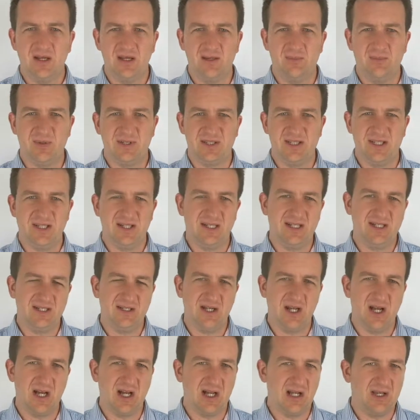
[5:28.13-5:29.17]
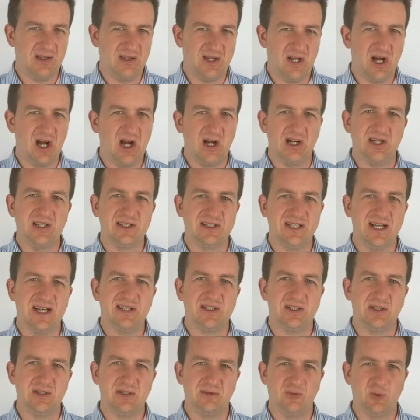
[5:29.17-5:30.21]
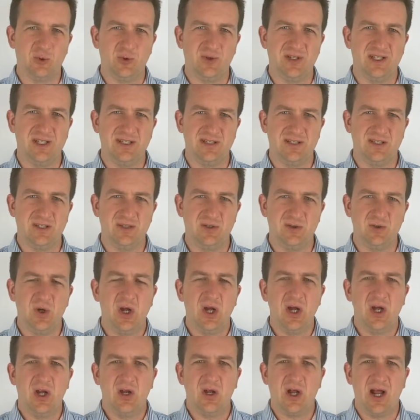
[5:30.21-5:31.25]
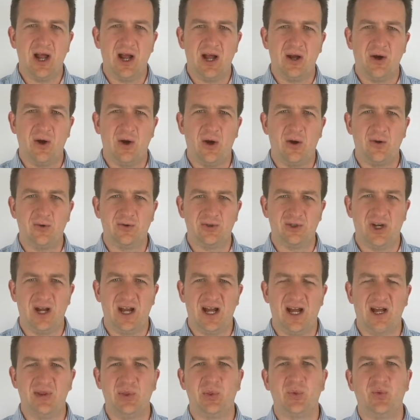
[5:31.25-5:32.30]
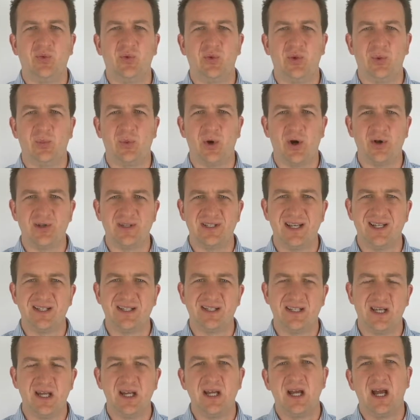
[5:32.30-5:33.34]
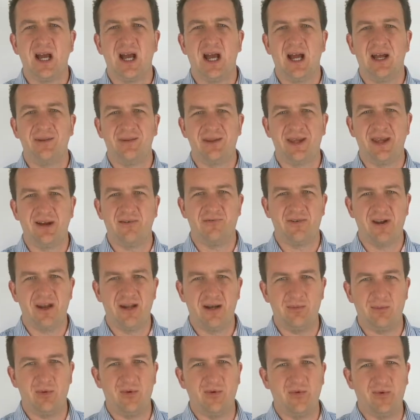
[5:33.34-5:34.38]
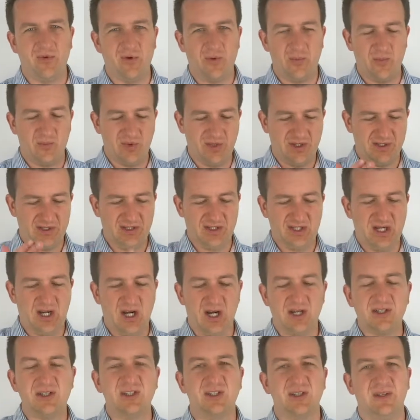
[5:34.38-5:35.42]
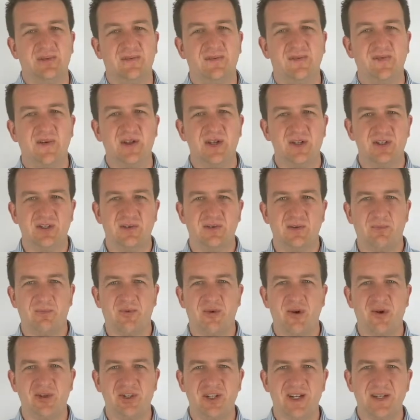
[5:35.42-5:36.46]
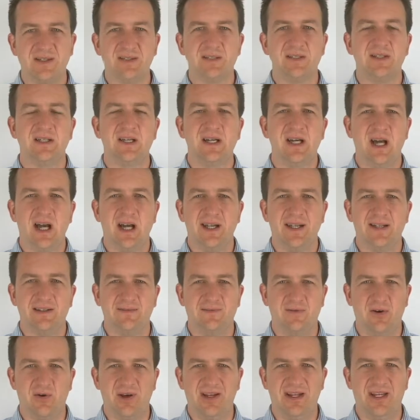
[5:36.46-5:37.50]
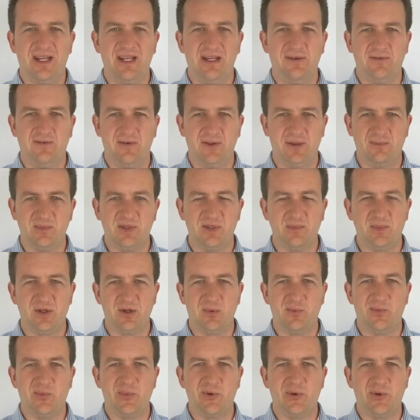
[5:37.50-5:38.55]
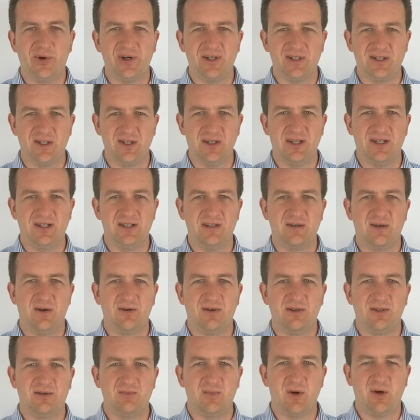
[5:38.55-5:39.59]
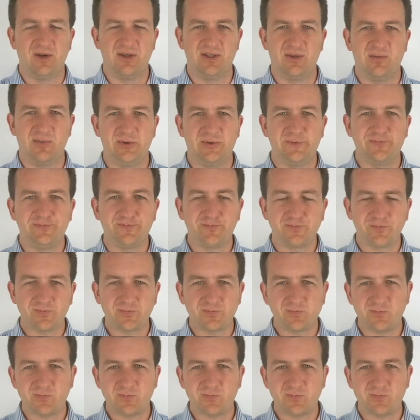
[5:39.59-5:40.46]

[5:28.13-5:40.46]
In particular, the architect will need to hold your hand through the process, and they're available from the start to the finish of the project, and that's very key for them to be on board as early as possible.